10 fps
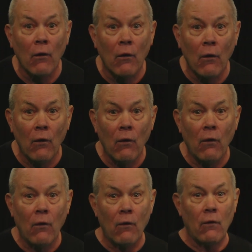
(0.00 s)

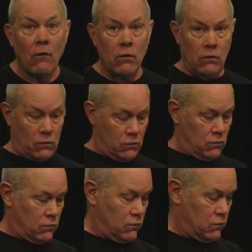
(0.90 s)

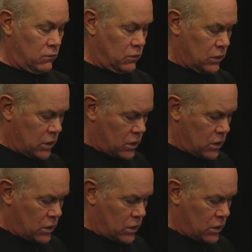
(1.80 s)
No one is speaking in this clip.